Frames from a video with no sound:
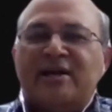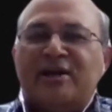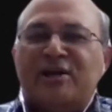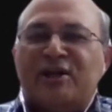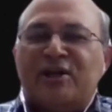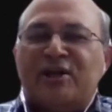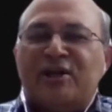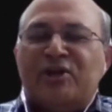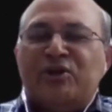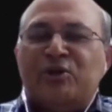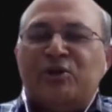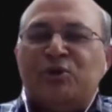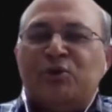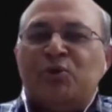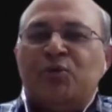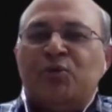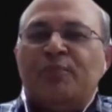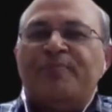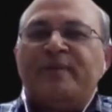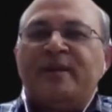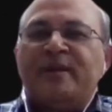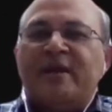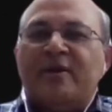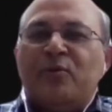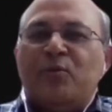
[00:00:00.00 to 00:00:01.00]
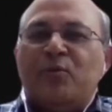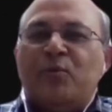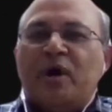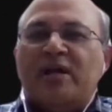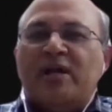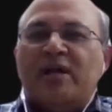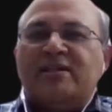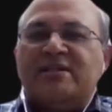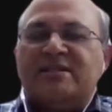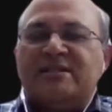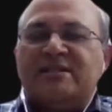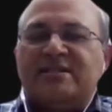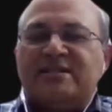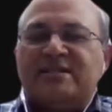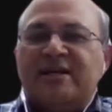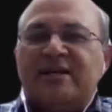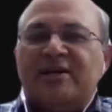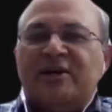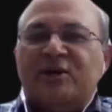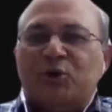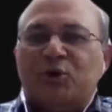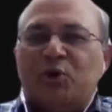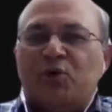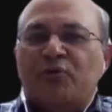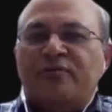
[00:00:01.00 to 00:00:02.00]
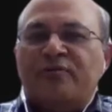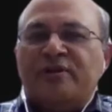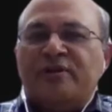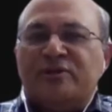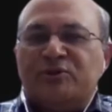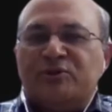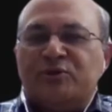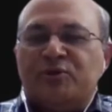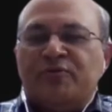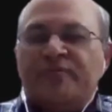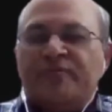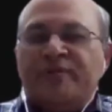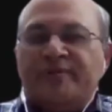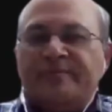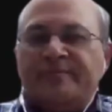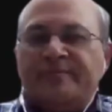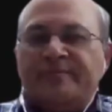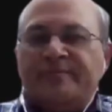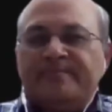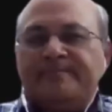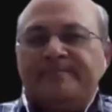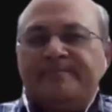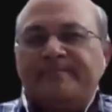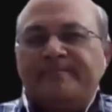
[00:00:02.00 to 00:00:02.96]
continue once COVID is over.